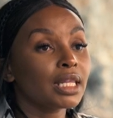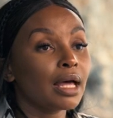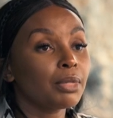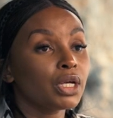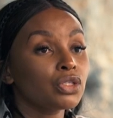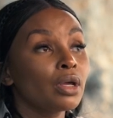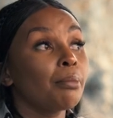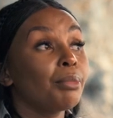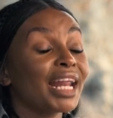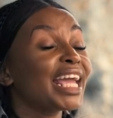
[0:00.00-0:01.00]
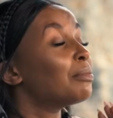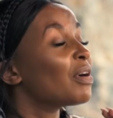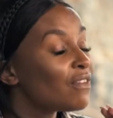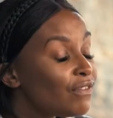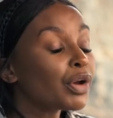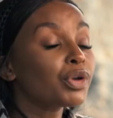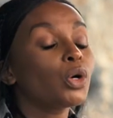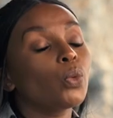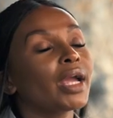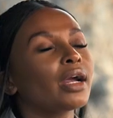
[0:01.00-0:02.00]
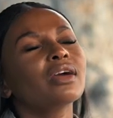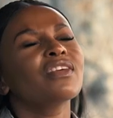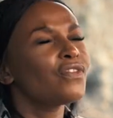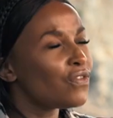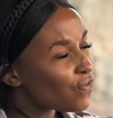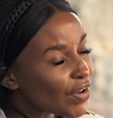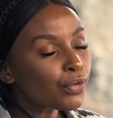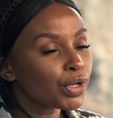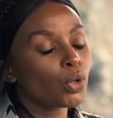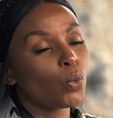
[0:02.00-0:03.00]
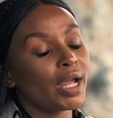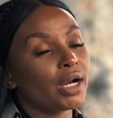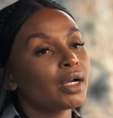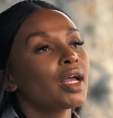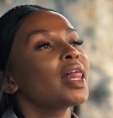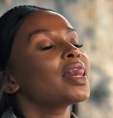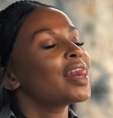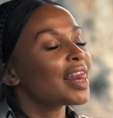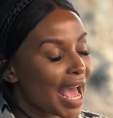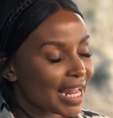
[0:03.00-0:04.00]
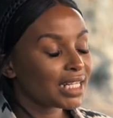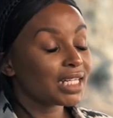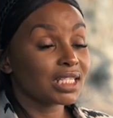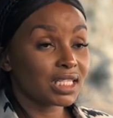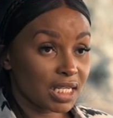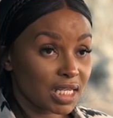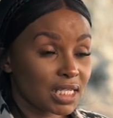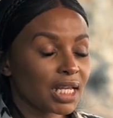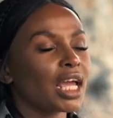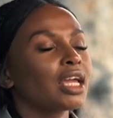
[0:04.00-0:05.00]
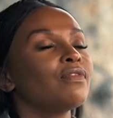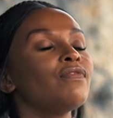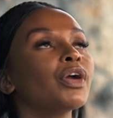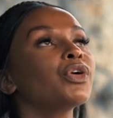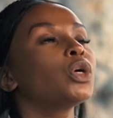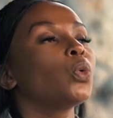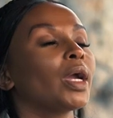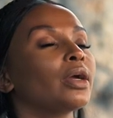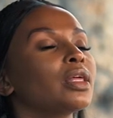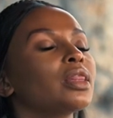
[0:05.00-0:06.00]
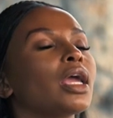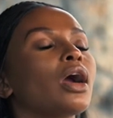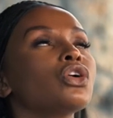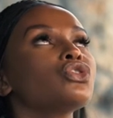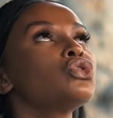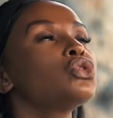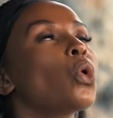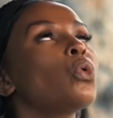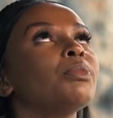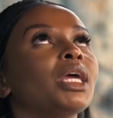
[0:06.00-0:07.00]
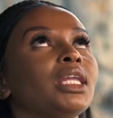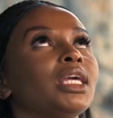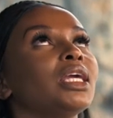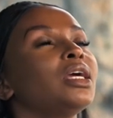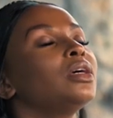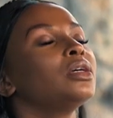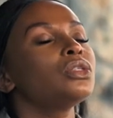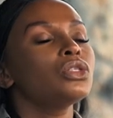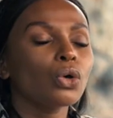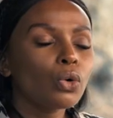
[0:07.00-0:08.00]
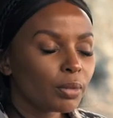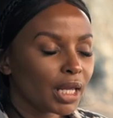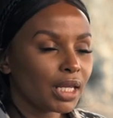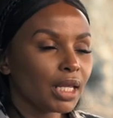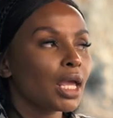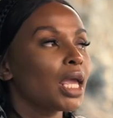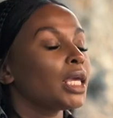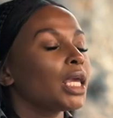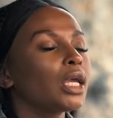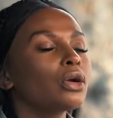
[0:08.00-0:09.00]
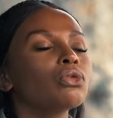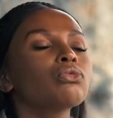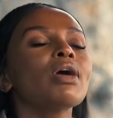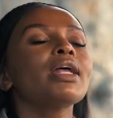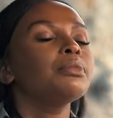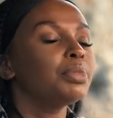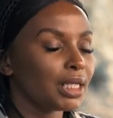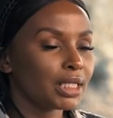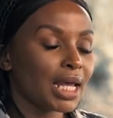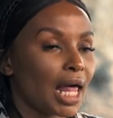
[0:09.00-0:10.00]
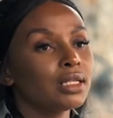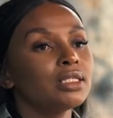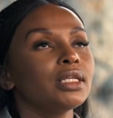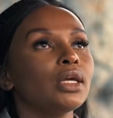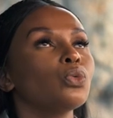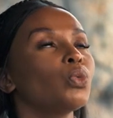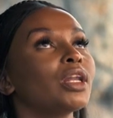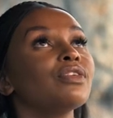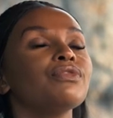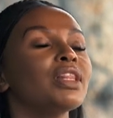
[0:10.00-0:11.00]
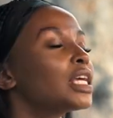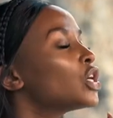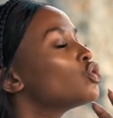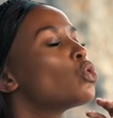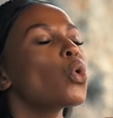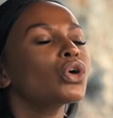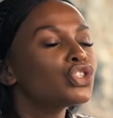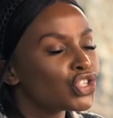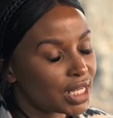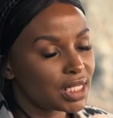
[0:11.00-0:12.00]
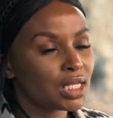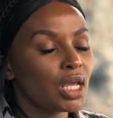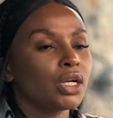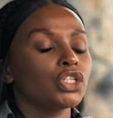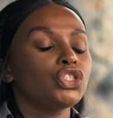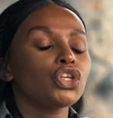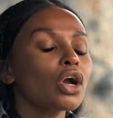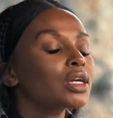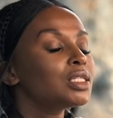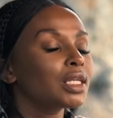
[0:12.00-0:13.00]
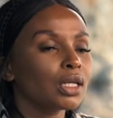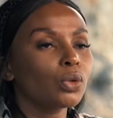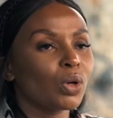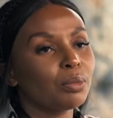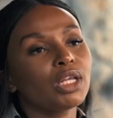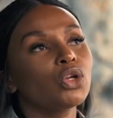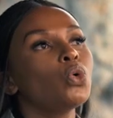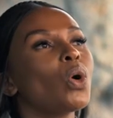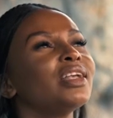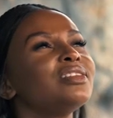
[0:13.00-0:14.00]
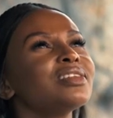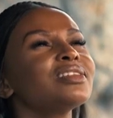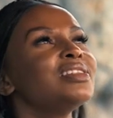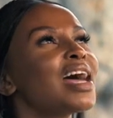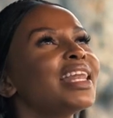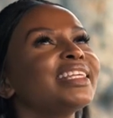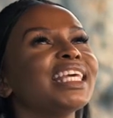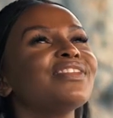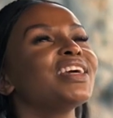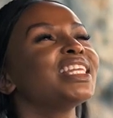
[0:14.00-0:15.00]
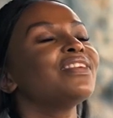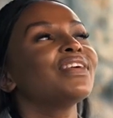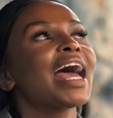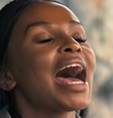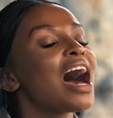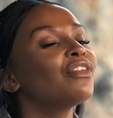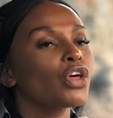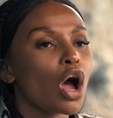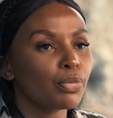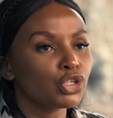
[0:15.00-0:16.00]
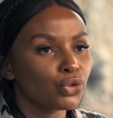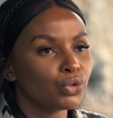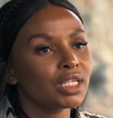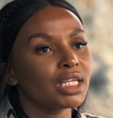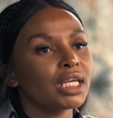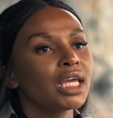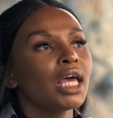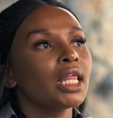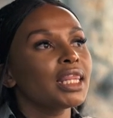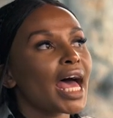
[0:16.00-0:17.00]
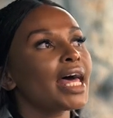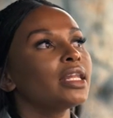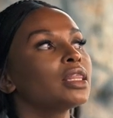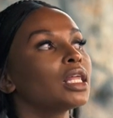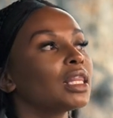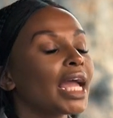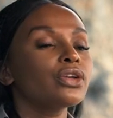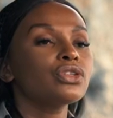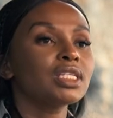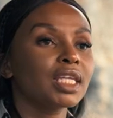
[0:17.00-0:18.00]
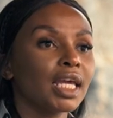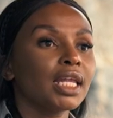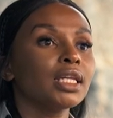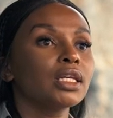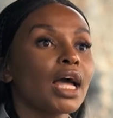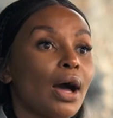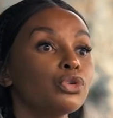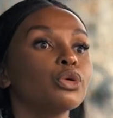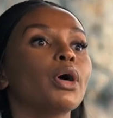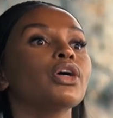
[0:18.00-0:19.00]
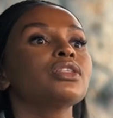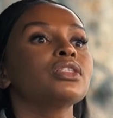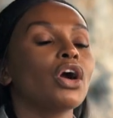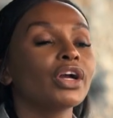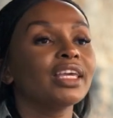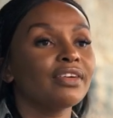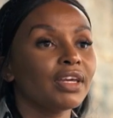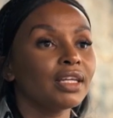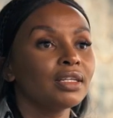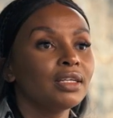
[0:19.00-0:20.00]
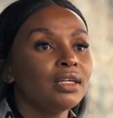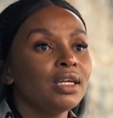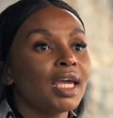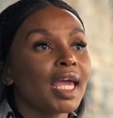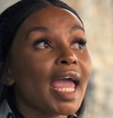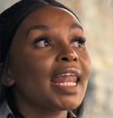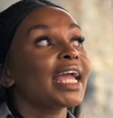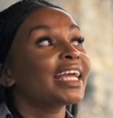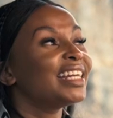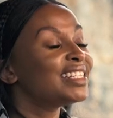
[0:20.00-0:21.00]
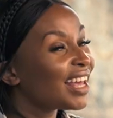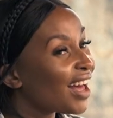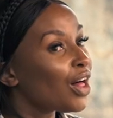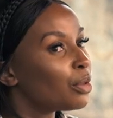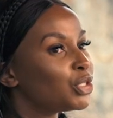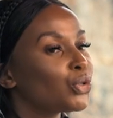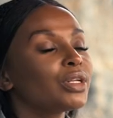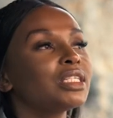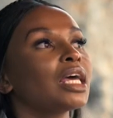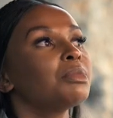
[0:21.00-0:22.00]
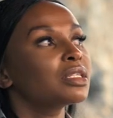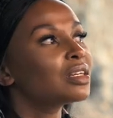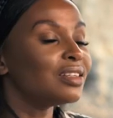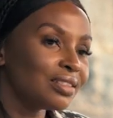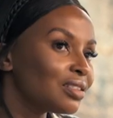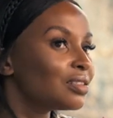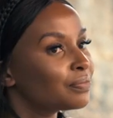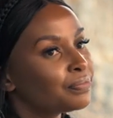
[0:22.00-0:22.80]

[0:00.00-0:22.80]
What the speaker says: it that much. But I am very aware that it exists. And I am very aware that there are so many incredibly talented, one of like gorgeous dark-skinned women who are just not given even half the opportunity that the lighter-skinned counterparts are given. And I can tell majority of the time is because